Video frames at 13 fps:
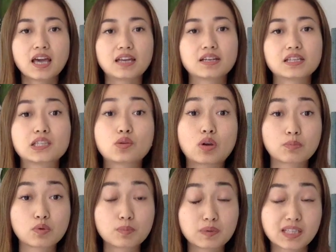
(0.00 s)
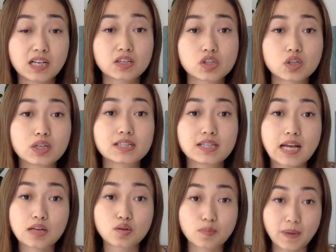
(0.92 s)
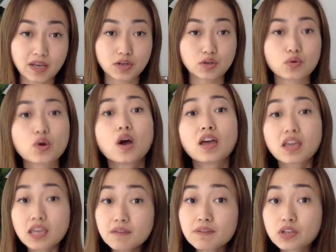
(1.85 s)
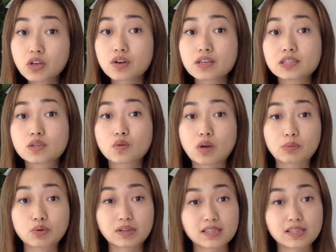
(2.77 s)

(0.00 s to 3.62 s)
and Instagram could potentially shadow ban you, even though Instagram